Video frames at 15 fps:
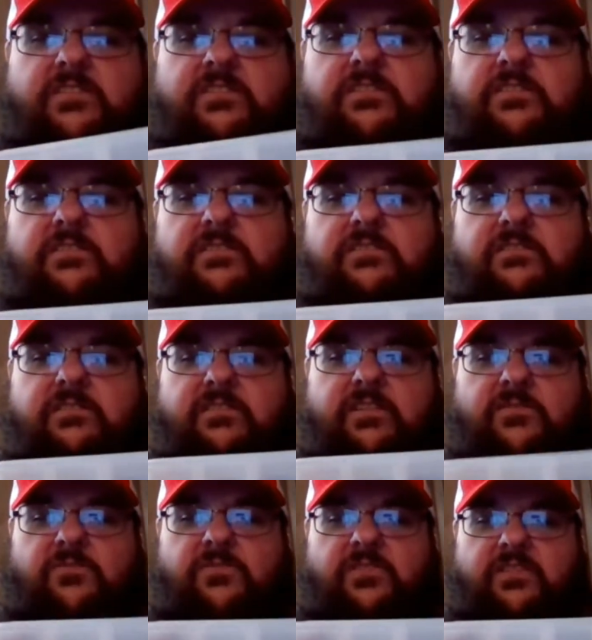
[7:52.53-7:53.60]
in one of these
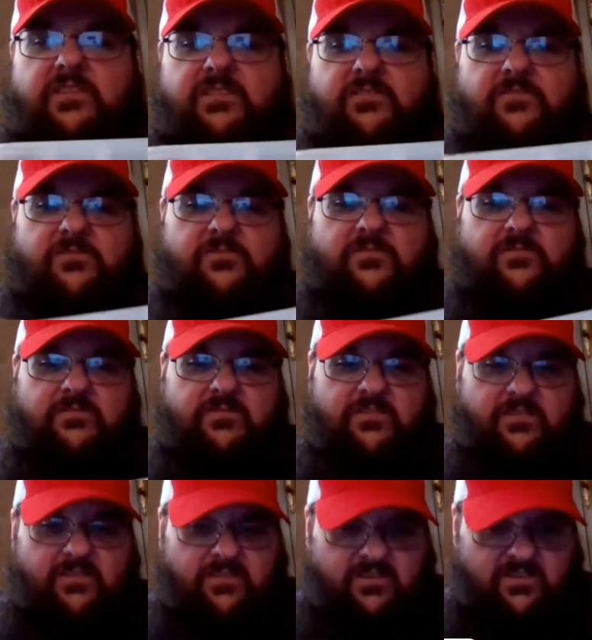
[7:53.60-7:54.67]
little,
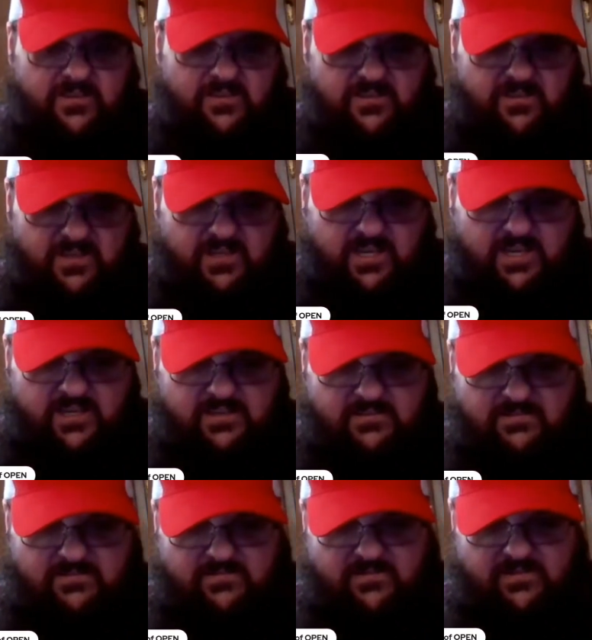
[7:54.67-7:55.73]
again, it's
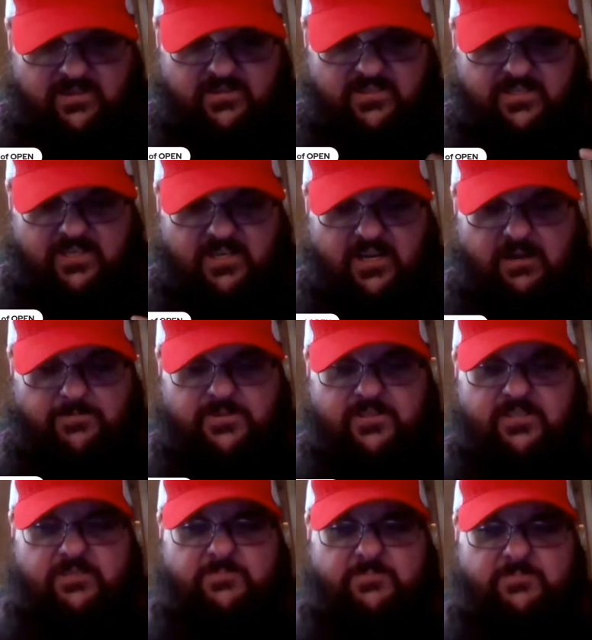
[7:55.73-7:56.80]
an options box
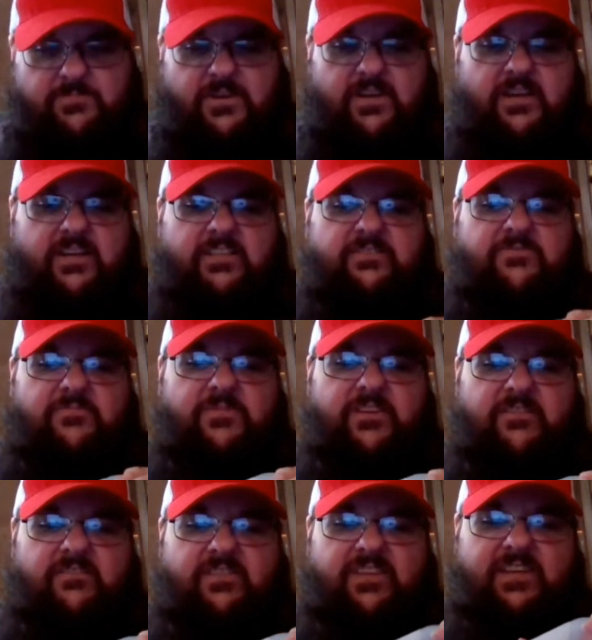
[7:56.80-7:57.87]
from there. I think it used to be
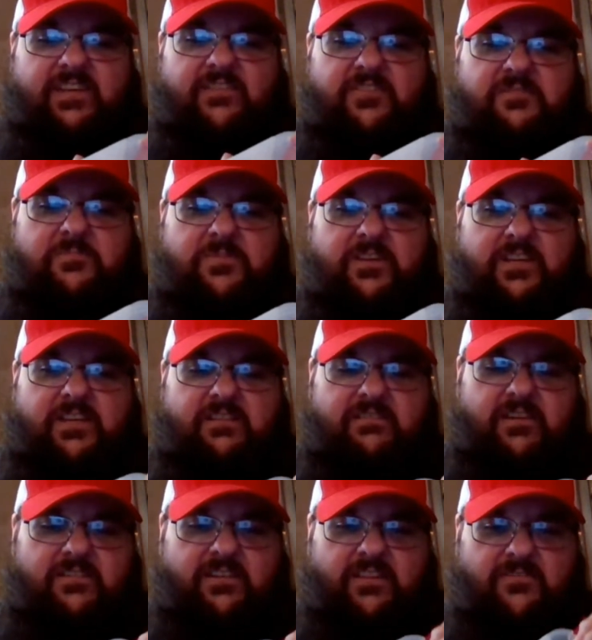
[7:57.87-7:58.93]
$1 or $2 a
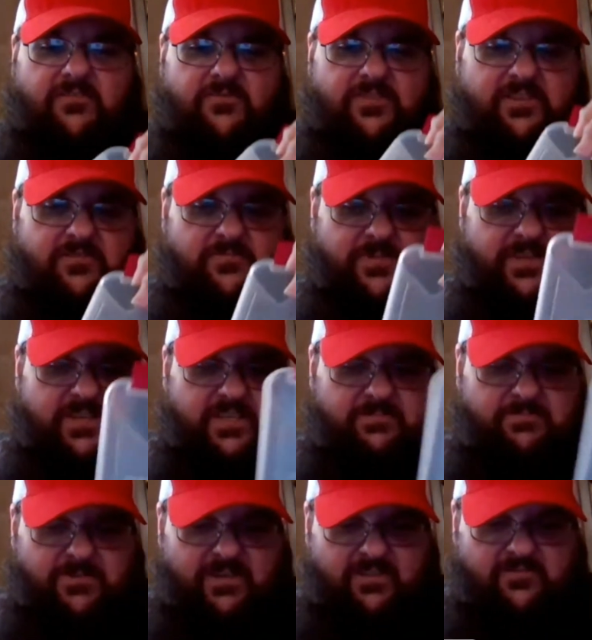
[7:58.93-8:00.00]
piece, but now they're like a couple dollars
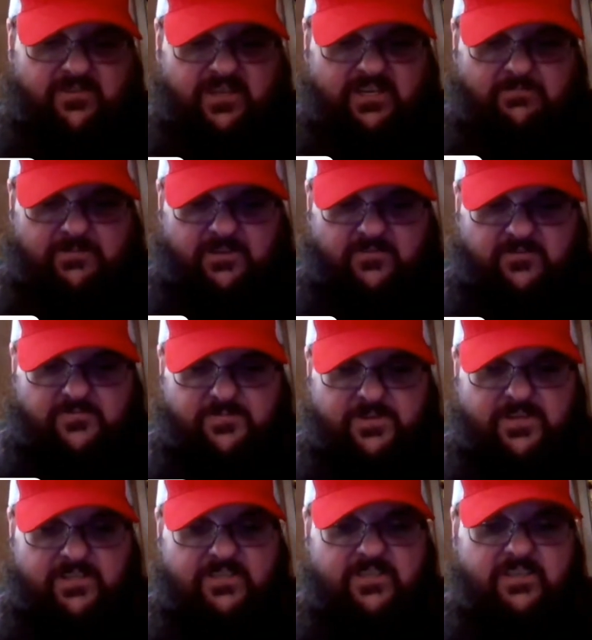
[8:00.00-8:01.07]
a piece. But
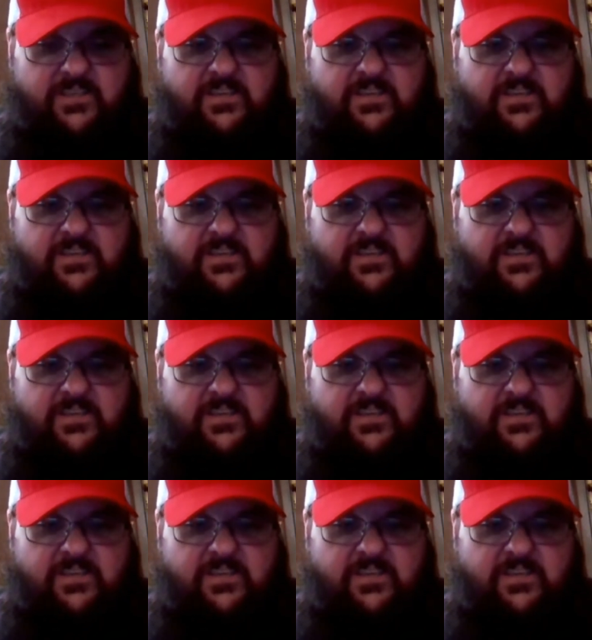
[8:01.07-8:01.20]
yeah, got a